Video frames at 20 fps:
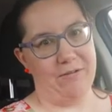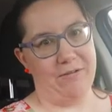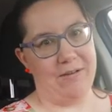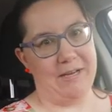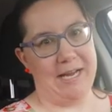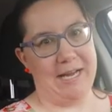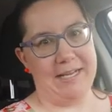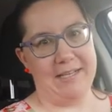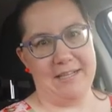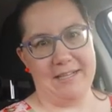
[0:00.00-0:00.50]

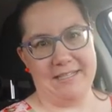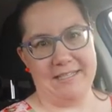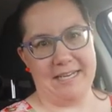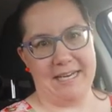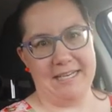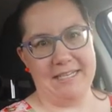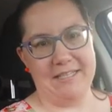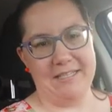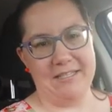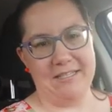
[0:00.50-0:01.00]
at the
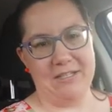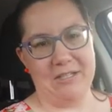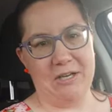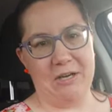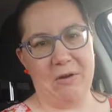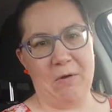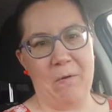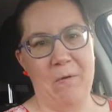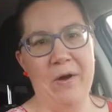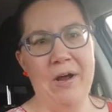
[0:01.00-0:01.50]
site.
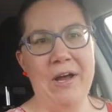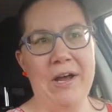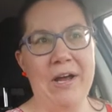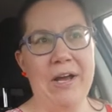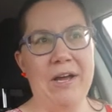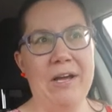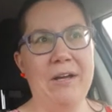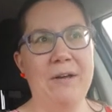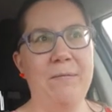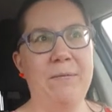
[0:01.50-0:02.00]
So
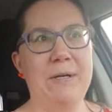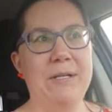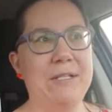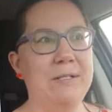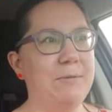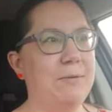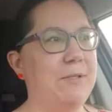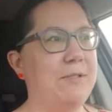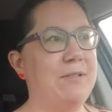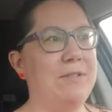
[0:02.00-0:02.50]

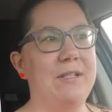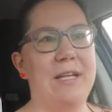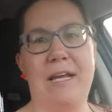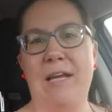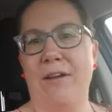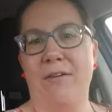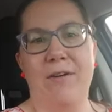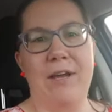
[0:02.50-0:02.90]
principal's like,